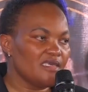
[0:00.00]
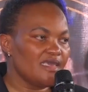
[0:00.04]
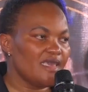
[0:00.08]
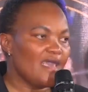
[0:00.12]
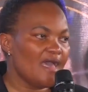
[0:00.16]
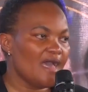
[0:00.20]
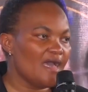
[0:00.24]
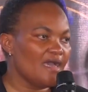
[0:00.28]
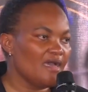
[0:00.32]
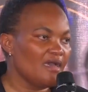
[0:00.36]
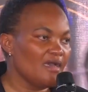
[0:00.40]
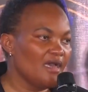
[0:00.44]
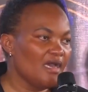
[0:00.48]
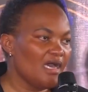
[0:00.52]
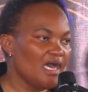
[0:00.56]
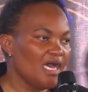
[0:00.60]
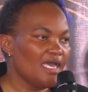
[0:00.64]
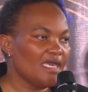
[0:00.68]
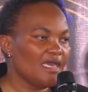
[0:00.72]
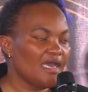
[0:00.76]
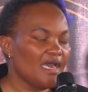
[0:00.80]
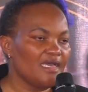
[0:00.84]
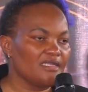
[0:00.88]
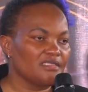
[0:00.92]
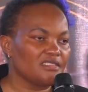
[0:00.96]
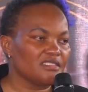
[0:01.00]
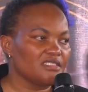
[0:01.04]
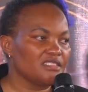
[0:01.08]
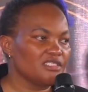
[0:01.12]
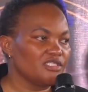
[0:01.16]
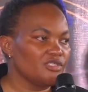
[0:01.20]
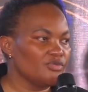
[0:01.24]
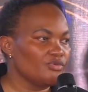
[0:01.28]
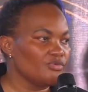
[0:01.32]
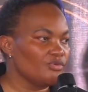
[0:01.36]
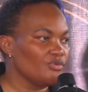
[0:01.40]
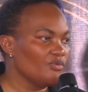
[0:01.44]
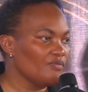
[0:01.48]
here, I can
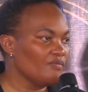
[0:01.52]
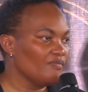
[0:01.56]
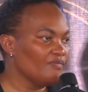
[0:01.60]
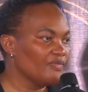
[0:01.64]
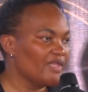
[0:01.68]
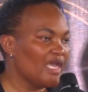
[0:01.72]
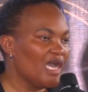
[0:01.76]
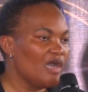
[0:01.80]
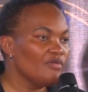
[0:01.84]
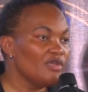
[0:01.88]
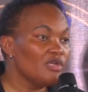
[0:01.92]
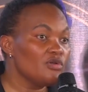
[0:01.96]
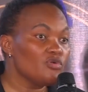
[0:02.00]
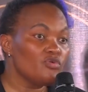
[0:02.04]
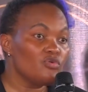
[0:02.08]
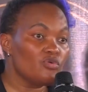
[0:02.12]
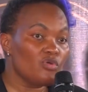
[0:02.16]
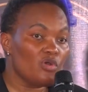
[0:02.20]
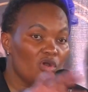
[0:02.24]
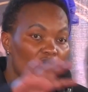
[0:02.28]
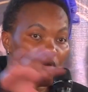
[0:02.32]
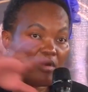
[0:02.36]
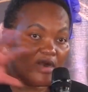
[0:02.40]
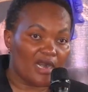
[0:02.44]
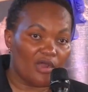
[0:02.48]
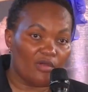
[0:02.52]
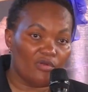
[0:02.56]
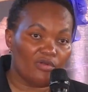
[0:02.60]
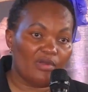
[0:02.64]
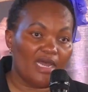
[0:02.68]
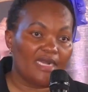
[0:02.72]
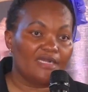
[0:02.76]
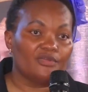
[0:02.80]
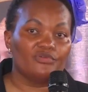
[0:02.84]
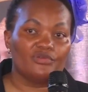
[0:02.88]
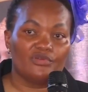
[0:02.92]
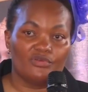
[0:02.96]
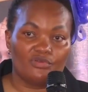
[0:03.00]
see you. I will look all around
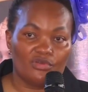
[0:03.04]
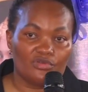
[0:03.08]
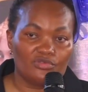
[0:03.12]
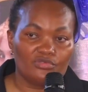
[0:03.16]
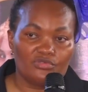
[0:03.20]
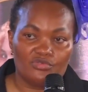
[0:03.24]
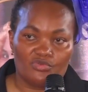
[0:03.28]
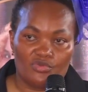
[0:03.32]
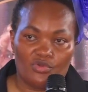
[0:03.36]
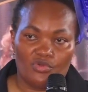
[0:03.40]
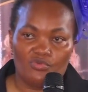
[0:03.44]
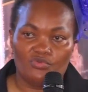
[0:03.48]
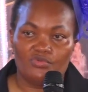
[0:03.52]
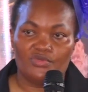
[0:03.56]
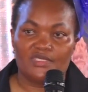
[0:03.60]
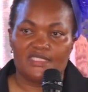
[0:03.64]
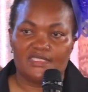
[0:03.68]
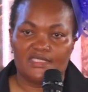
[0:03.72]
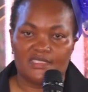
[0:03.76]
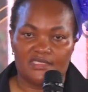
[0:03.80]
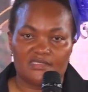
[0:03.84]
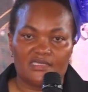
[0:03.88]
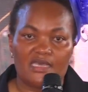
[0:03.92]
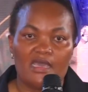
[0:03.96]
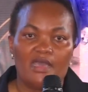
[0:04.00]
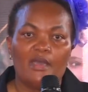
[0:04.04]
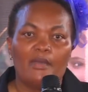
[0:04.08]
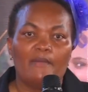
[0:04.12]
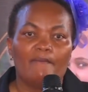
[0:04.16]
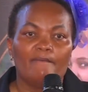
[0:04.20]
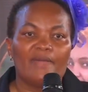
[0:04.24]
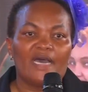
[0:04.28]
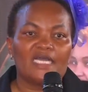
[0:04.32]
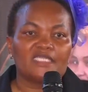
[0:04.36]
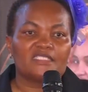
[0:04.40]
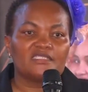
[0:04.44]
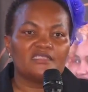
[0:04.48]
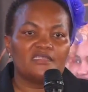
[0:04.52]
and you will not know who is it.
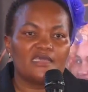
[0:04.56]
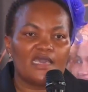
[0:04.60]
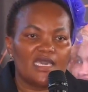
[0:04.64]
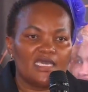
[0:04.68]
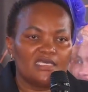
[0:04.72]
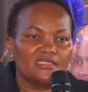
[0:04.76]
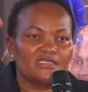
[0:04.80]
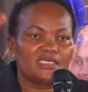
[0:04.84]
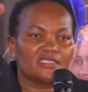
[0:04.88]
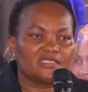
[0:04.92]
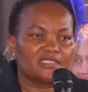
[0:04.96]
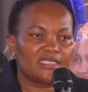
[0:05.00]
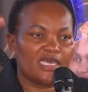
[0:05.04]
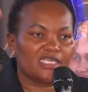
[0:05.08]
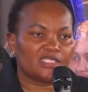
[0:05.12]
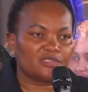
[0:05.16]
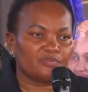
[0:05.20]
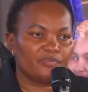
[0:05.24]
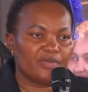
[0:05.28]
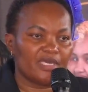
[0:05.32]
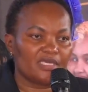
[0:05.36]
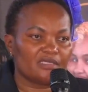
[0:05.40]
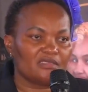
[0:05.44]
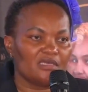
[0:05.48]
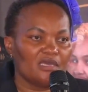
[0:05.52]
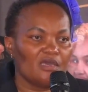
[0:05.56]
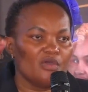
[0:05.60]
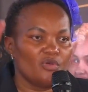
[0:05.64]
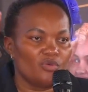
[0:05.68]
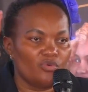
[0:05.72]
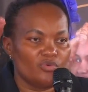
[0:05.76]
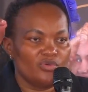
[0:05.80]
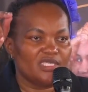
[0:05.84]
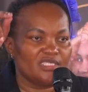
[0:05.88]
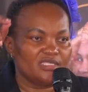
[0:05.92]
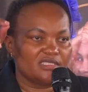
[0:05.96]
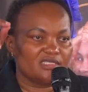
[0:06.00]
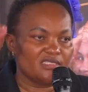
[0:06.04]
But there is a suspect
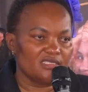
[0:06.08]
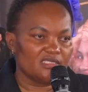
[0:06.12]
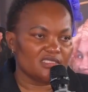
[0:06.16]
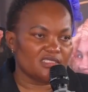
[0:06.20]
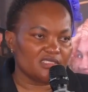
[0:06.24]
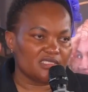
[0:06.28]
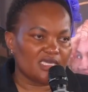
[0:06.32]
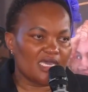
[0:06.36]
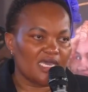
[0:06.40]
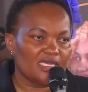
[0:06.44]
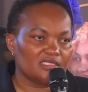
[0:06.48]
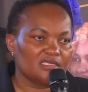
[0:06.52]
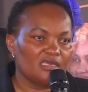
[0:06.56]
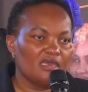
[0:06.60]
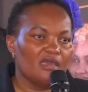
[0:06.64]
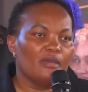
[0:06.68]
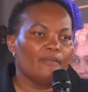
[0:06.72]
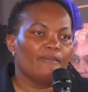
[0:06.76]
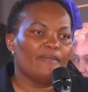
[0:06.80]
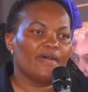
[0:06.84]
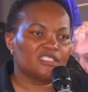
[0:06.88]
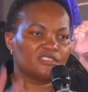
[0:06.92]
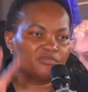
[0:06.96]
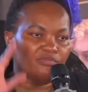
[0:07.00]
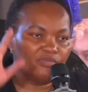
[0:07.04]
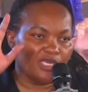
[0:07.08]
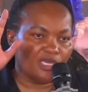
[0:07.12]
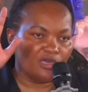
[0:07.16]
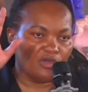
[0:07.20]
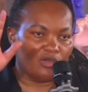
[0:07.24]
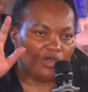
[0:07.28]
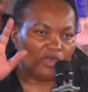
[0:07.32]
who is this church. But may